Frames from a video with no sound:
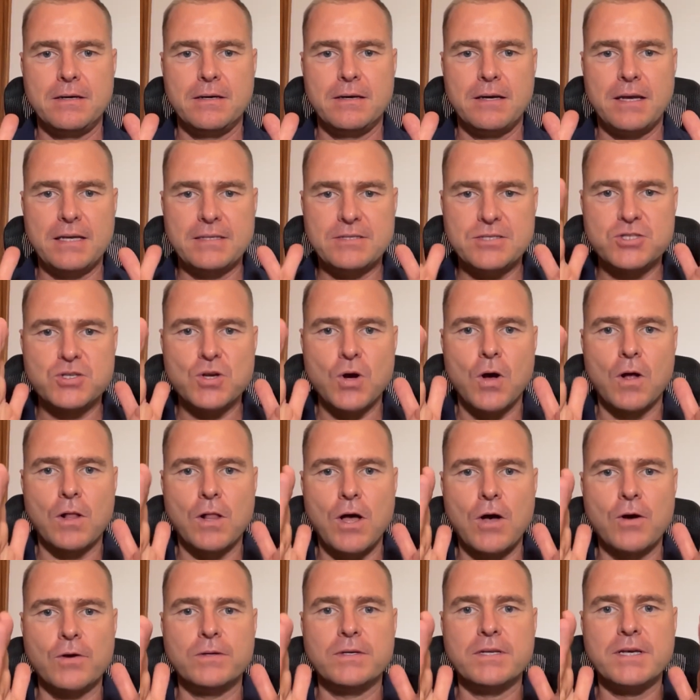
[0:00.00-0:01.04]
a
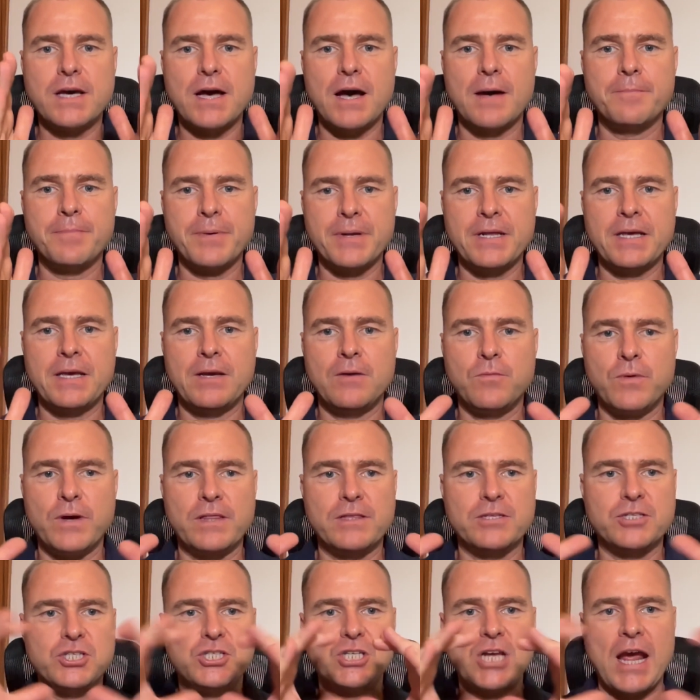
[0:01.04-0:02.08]
sole-owned company
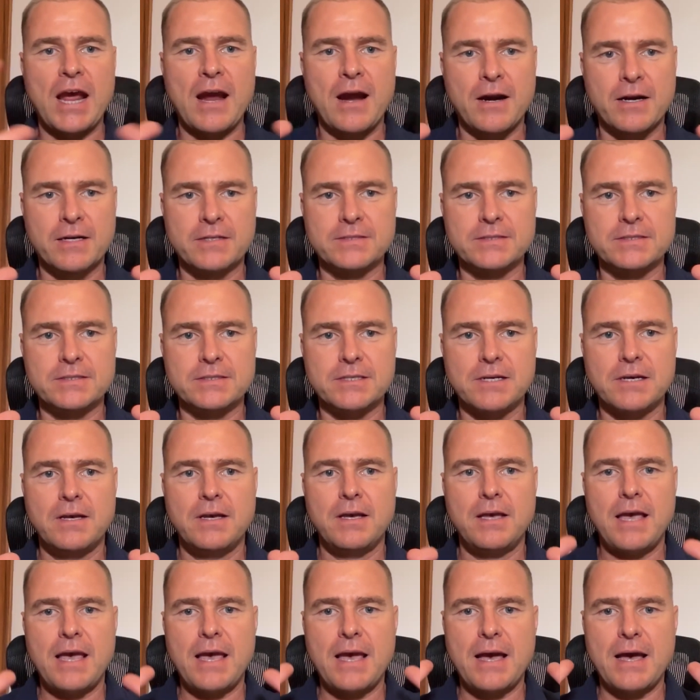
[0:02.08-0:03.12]
with shares
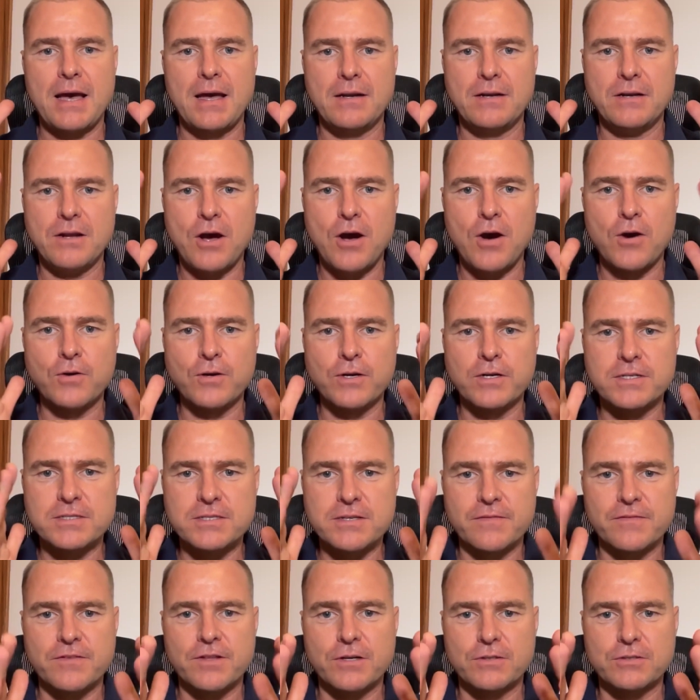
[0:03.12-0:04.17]
and owners
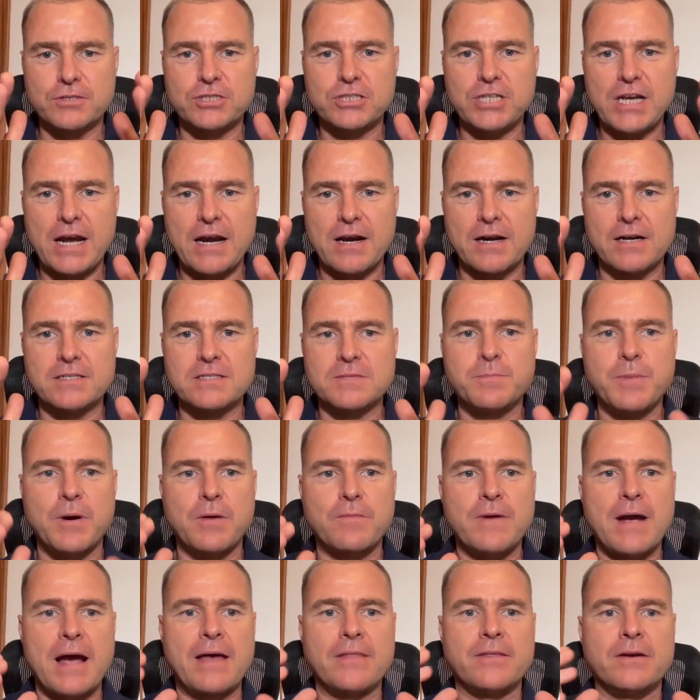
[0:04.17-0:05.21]
of those shares, but
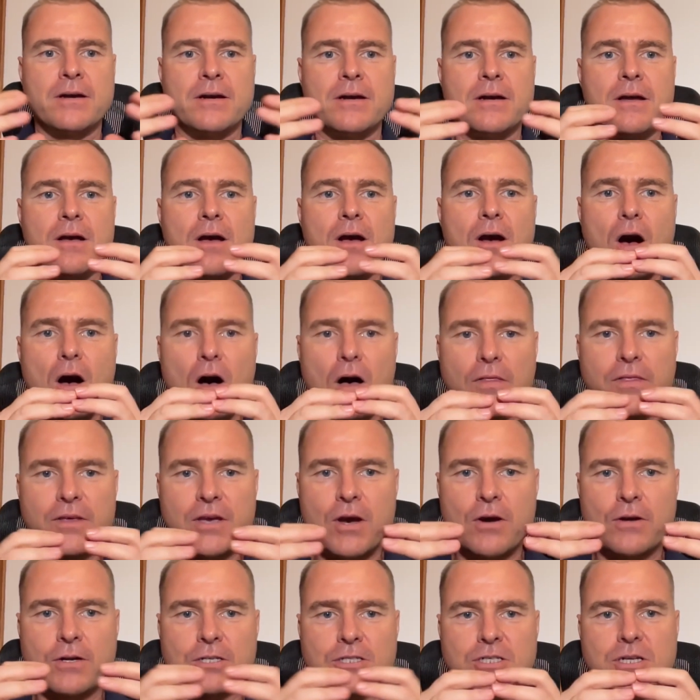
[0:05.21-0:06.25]
rather all the
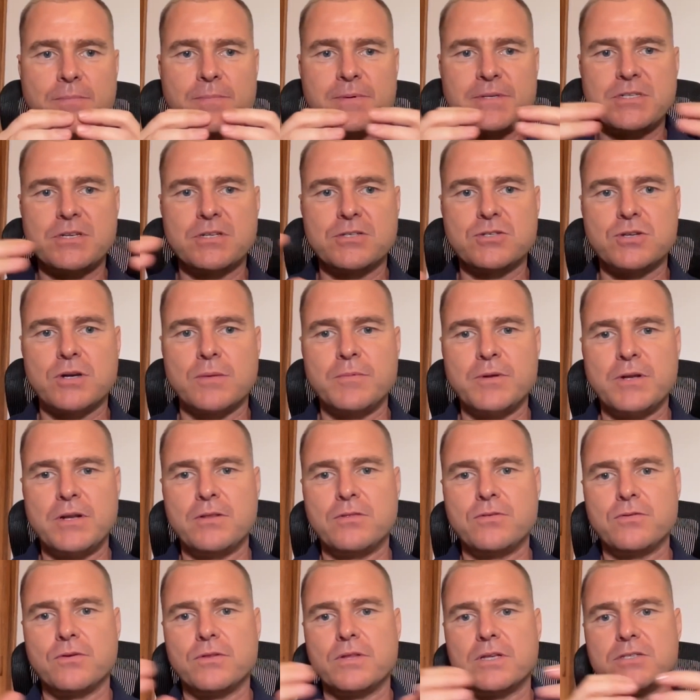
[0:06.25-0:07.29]
ownership is distributed
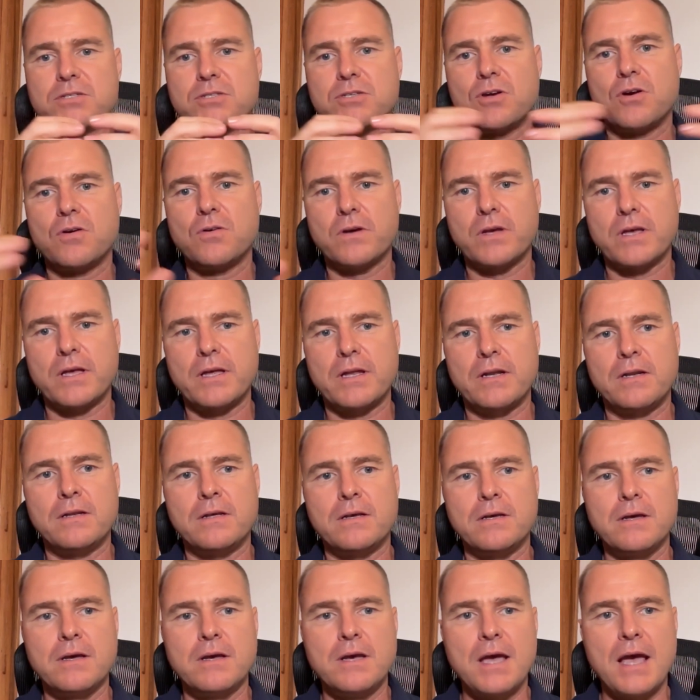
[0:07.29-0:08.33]
through this token.
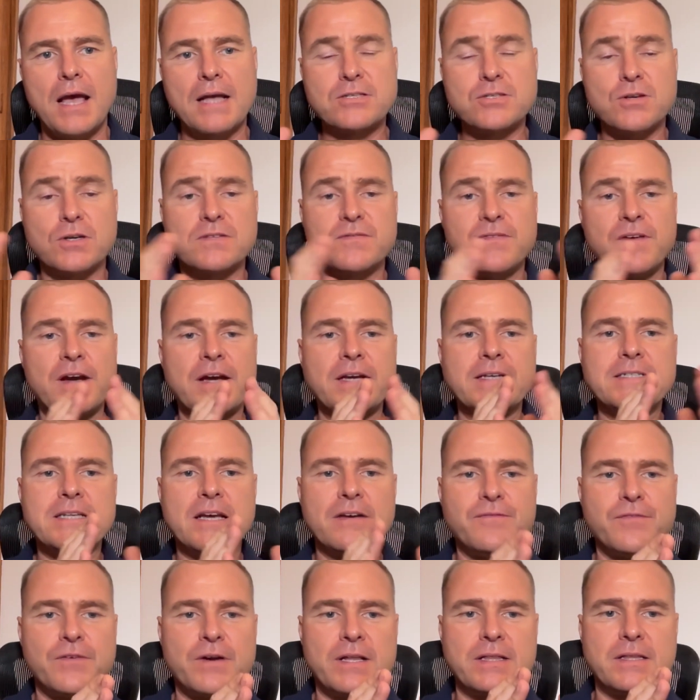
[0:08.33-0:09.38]
And so it's very
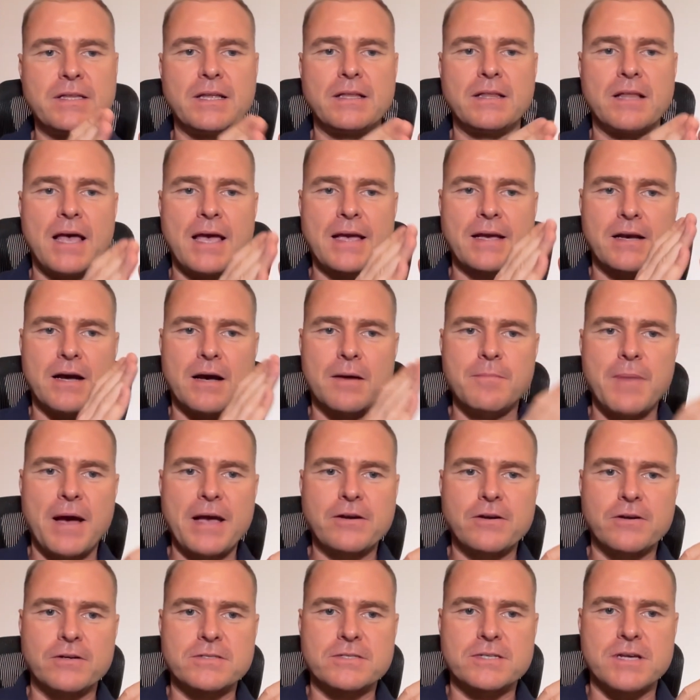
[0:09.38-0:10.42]
different than like a
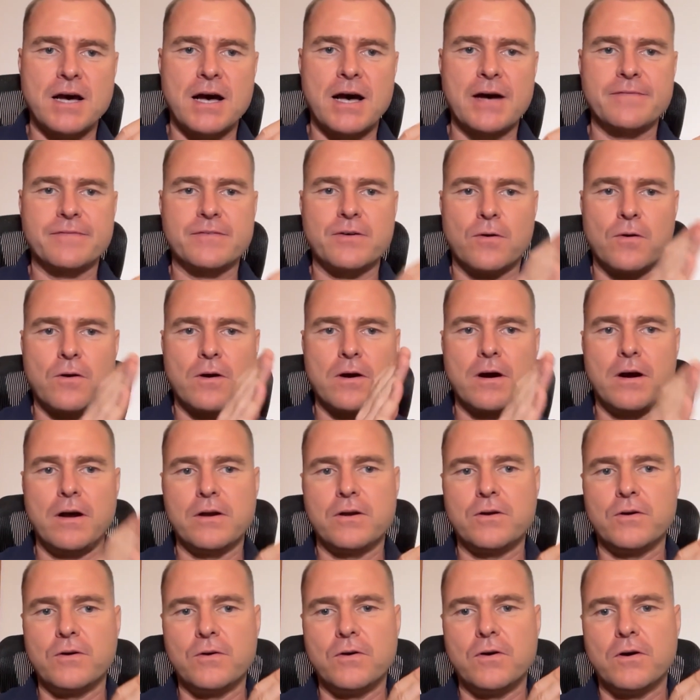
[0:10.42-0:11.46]
Microsoft or a
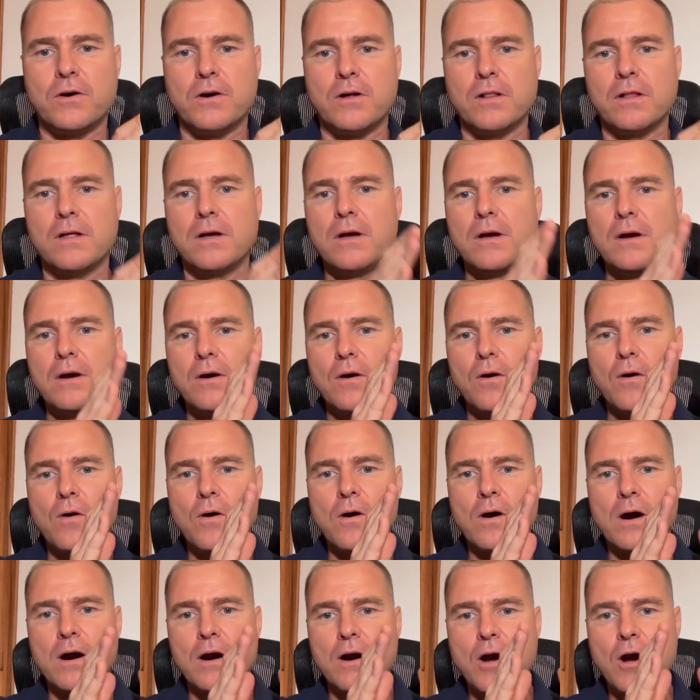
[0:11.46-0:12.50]
Google
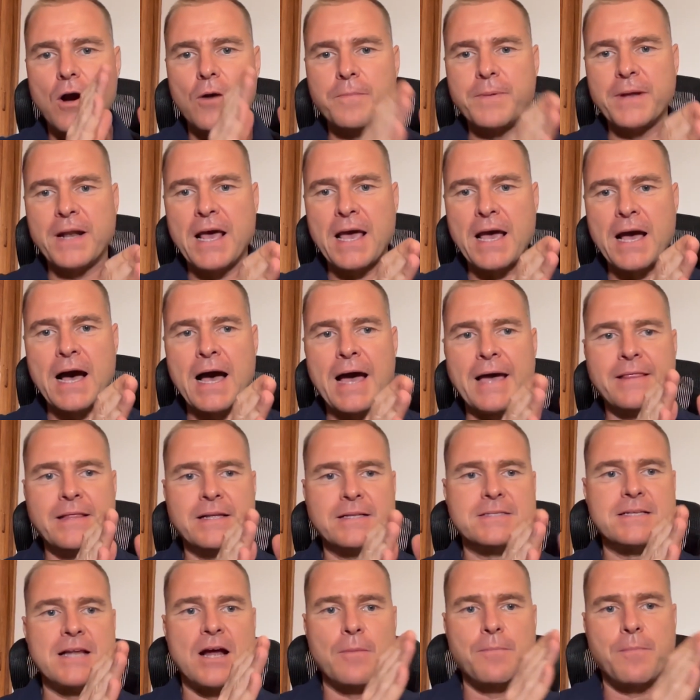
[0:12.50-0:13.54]
or OpenAI
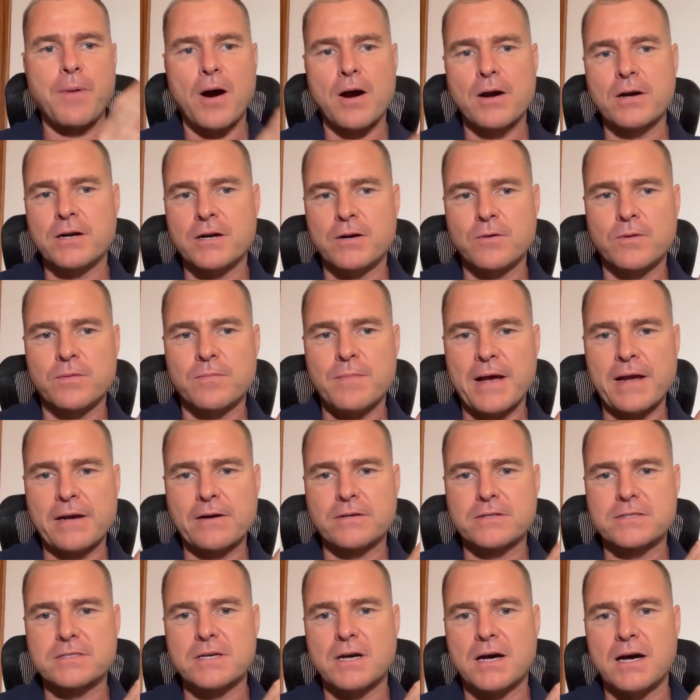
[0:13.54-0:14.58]
that's now partnered with
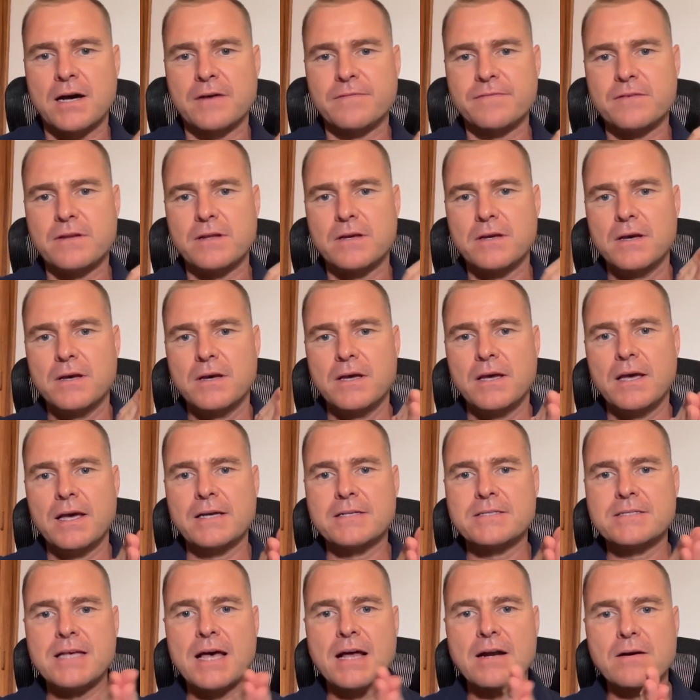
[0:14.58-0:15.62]
Microsoft,
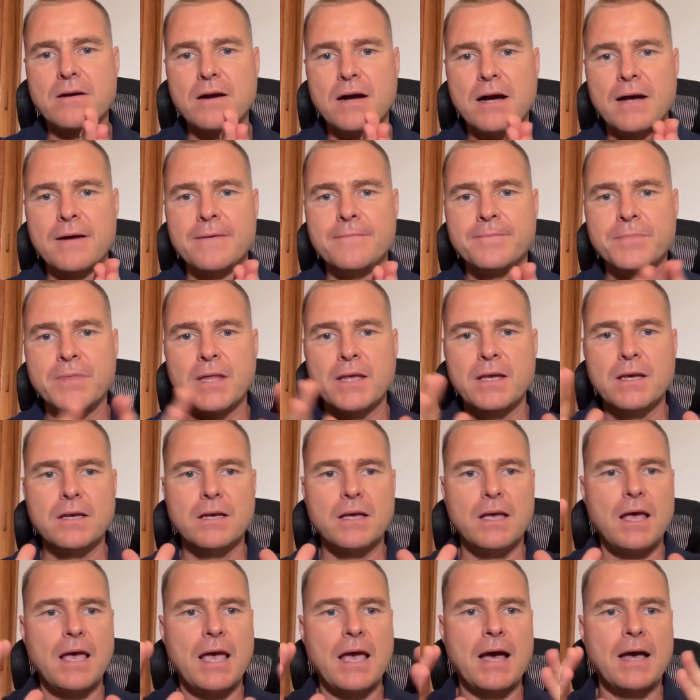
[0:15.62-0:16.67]
et cetera.
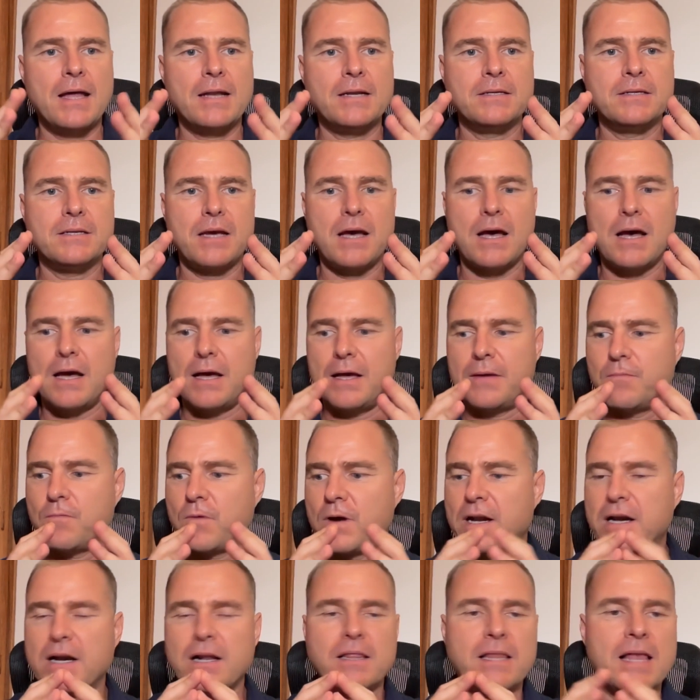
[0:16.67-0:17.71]
And what
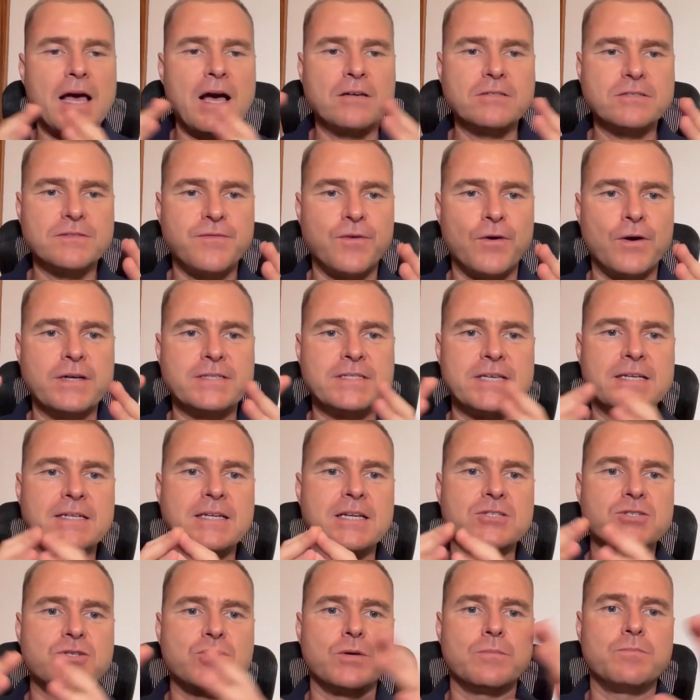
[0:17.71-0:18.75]
it allows for is a
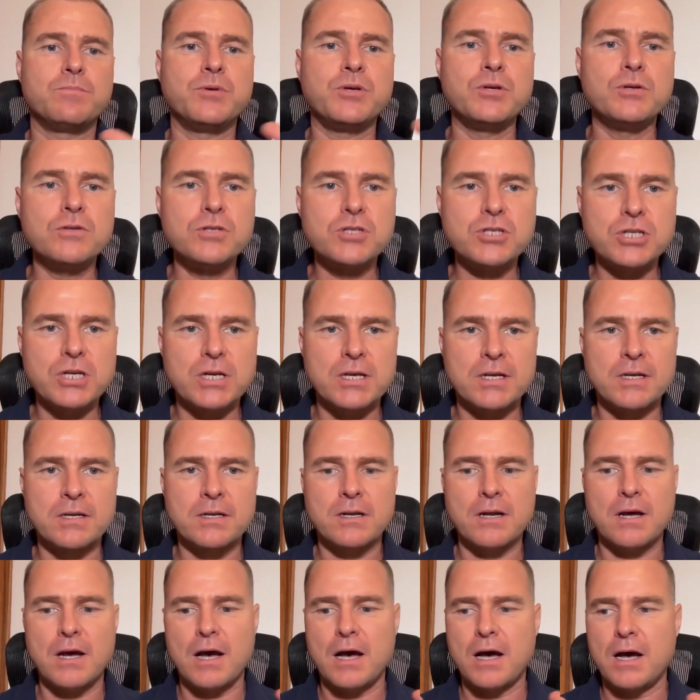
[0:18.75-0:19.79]
distribution
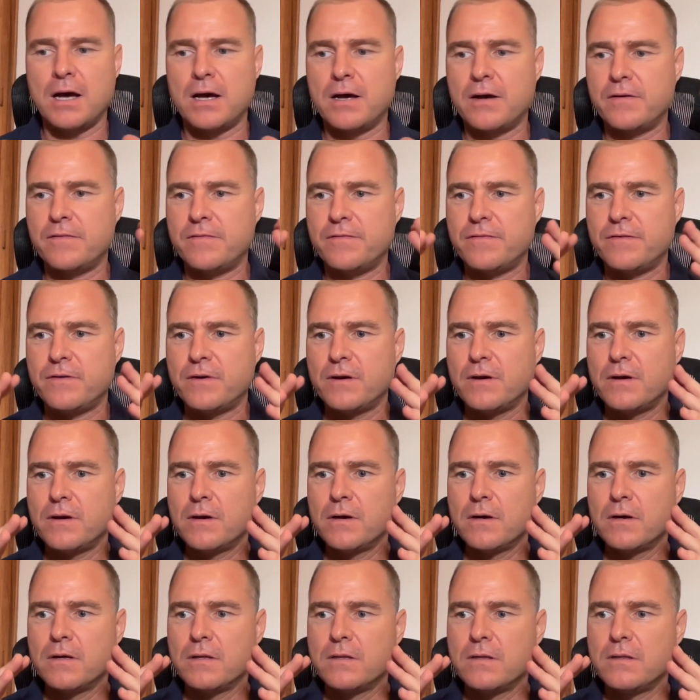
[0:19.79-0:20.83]
of
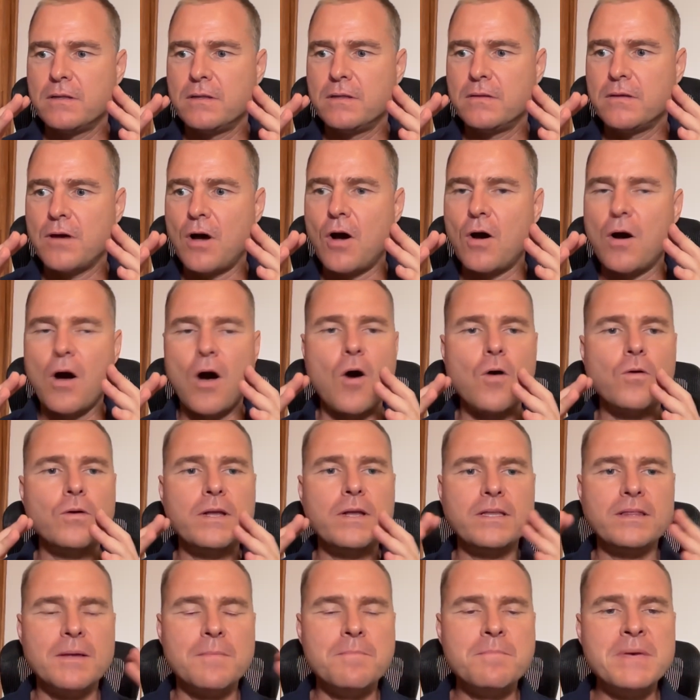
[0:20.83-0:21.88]

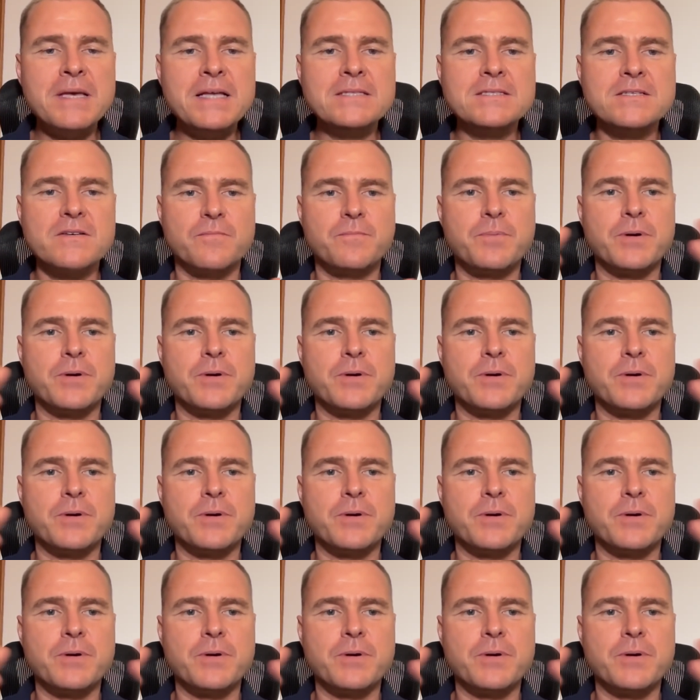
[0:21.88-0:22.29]
owning the means of